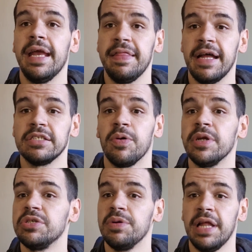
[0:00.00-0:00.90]
and that's
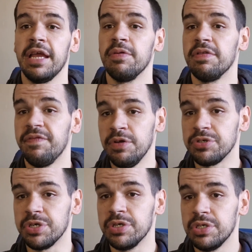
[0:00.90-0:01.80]
going to allow you in the
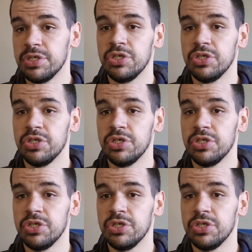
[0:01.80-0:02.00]
future